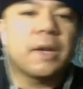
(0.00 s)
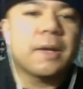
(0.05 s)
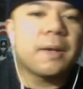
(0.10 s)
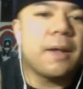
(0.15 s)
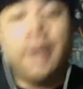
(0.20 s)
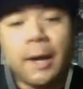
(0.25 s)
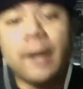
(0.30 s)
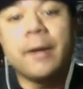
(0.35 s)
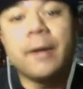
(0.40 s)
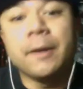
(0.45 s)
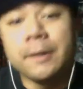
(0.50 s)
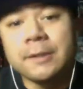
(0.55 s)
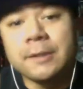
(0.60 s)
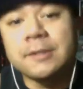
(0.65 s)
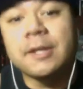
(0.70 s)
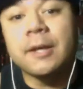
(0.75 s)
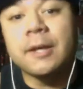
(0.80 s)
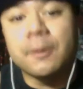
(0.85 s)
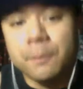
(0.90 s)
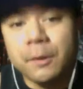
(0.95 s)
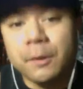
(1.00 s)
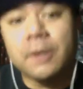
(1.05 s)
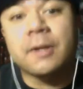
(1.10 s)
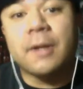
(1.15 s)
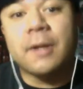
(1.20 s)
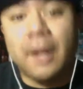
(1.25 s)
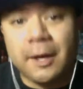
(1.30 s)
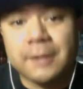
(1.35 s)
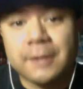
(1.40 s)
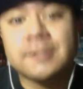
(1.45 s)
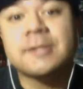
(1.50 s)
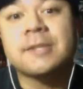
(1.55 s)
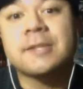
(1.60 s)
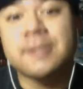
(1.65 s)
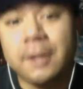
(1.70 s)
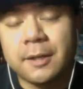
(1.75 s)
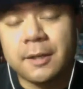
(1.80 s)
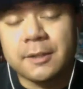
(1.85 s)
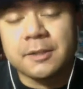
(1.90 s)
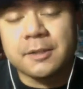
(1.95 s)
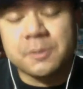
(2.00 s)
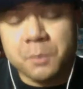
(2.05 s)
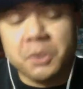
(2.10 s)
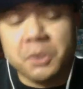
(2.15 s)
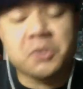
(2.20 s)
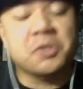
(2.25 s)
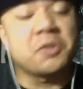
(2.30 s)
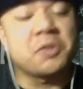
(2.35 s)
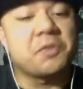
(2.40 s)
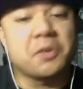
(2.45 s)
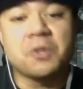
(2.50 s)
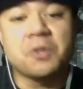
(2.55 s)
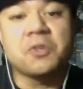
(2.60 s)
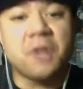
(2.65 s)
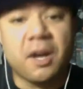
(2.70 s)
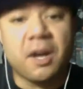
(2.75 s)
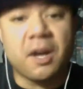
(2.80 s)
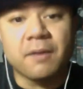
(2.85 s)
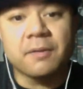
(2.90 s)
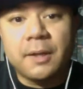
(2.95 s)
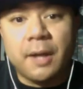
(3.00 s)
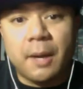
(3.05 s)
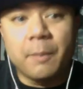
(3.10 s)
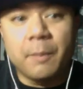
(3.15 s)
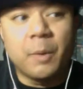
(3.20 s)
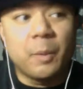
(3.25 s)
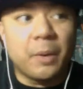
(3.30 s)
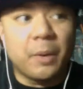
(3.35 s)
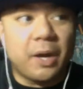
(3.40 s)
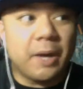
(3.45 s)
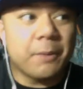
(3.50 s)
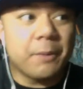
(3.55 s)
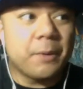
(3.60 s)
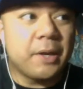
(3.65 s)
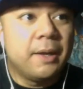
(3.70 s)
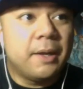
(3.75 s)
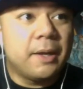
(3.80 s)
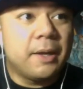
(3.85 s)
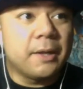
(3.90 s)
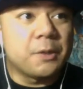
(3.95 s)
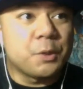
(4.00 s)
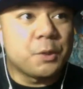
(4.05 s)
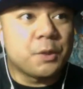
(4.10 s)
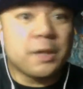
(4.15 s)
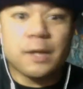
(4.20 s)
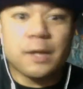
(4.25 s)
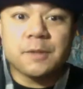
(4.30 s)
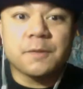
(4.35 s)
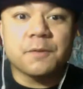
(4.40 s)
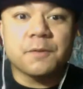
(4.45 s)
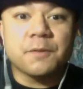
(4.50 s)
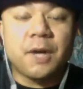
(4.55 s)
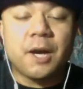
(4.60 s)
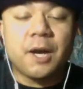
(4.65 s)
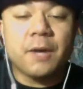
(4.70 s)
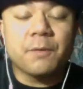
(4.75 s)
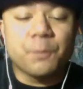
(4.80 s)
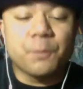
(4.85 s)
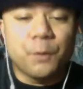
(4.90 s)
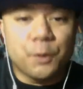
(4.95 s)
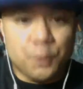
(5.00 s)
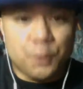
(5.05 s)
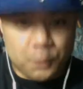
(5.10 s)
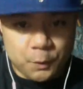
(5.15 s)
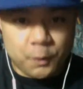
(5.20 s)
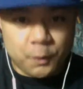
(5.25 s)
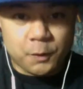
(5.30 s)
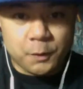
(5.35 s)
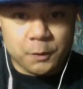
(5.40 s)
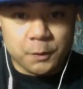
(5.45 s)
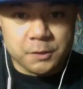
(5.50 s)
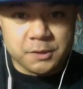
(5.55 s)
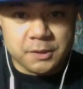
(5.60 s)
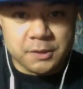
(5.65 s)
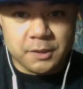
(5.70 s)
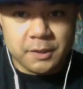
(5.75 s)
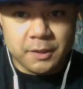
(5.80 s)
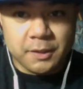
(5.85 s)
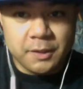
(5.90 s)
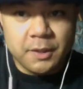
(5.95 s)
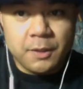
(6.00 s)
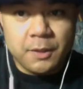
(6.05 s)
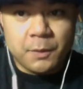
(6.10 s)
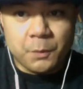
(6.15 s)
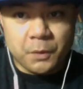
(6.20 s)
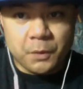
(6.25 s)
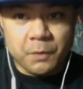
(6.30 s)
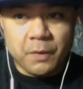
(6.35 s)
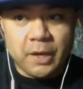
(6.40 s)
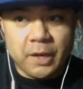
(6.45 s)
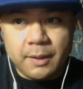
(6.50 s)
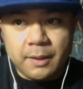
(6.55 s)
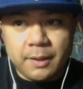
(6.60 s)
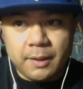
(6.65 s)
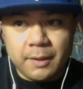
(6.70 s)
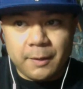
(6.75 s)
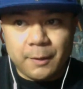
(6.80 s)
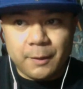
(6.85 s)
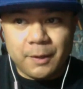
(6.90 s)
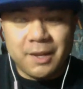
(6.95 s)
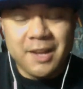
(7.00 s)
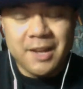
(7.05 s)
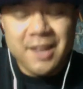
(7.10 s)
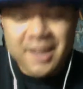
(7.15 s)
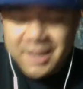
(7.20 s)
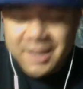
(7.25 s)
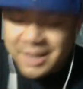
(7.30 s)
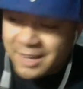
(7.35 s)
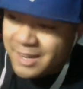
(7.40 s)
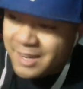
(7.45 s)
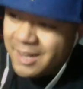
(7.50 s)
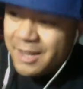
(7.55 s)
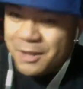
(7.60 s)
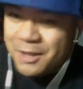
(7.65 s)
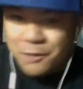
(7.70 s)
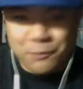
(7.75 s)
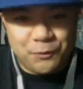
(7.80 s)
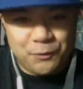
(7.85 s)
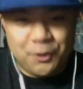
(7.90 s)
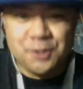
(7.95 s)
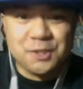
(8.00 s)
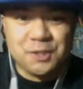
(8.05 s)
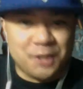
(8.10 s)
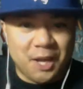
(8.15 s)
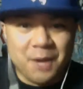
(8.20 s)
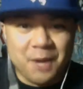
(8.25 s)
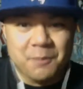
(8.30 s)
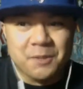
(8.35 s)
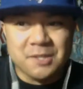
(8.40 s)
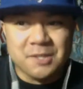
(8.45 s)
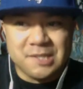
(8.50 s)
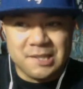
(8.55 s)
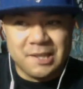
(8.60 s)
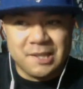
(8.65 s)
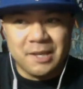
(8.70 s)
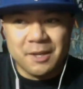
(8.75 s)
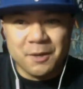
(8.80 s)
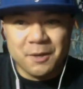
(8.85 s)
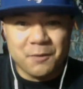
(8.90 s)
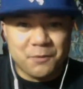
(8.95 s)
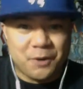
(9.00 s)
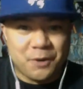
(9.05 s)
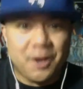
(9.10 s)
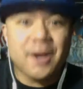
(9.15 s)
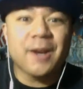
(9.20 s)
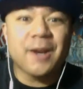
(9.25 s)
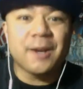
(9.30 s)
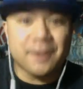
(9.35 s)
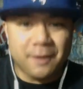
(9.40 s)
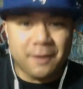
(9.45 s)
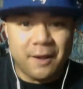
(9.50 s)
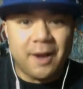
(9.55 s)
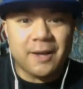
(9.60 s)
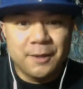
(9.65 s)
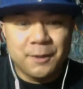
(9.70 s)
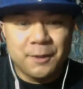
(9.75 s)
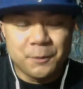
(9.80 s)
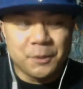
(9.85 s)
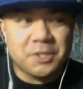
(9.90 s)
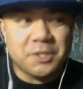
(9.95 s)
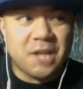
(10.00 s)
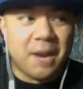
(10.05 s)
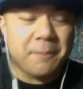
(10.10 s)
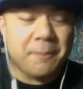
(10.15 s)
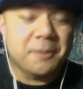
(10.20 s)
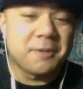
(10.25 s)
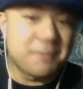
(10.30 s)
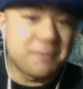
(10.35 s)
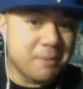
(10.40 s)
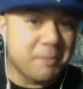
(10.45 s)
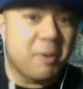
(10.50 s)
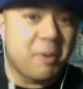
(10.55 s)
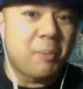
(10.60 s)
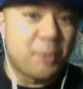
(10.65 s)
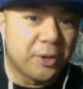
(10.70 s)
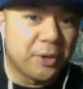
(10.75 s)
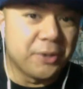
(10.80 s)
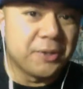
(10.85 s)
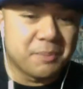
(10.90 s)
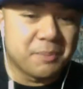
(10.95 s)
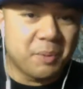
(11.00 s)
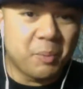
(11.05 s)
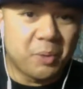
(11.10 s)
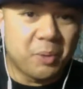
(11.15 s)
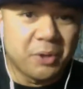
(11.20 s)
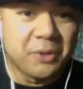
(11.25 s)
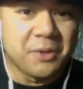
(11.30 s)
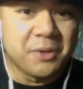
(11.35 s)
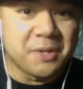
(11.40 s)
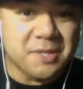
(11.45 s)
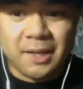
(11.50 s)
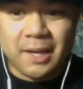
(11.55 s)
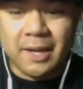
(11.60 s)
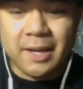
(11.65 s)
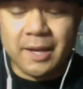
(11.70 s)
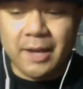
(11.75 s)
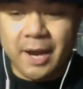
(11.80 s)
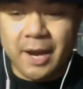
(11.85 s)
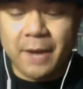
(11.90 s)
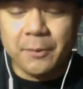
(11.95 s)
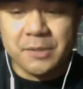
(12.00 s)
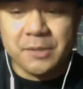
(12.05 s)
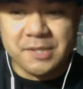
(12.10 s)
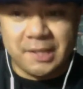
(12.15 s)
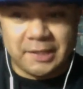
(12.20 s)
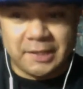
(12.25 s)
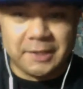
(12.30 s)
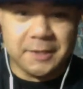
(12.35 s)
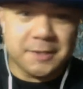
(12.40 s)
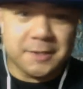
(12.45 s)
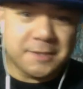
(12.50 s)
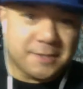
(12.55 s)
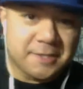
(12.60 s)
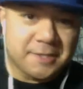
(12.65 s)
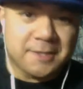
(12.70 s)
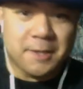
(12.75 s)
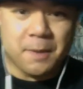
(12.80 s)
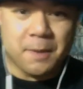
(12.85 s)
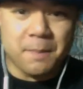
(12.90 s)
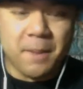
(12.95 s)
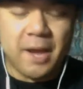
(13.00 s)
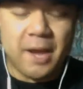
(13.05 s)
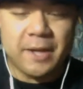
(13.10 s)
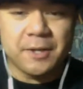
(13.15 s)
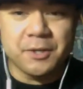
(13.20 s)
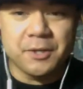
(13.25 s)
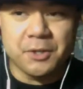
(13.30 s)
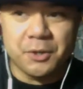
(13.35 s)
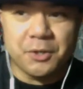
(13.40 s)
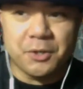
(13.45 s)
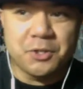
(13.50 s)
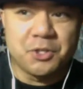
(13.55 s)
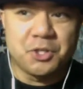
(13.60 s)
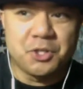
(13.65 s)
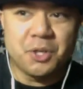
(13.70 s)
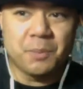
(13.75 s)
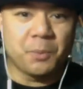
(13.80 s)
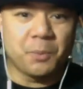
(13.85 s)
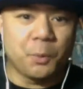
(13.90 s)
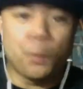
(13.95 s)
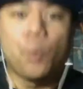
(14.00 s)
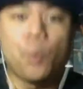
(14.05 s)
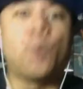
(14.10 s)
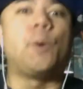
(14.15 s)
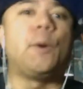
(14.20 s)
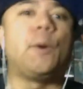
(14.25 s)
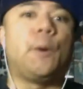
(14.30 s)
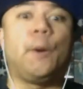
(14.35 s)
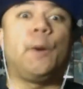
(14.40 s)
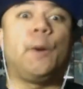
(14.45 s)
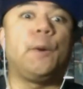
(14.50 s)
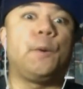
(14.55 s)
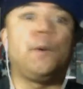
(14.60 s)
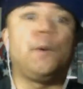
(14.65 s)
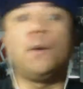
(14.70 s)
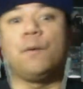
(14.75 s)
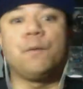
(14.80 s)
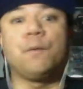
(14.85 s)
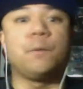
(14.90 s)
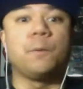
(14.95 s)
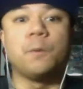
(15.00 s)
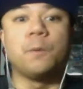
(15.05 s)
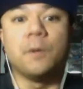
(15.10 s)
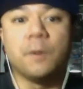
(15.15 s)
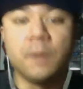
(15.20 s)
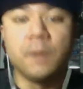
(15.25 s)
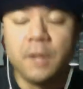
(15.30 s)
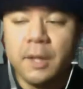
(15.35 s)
clock. I understand, running clocks suck, especially if you're traveling. I remember I ran in 2005 when New York hosted it. We ran. The first game was slated for 8 o'clock, which happened to be my brother's team, and I was like an assistant manager or gym coordinator, if you will.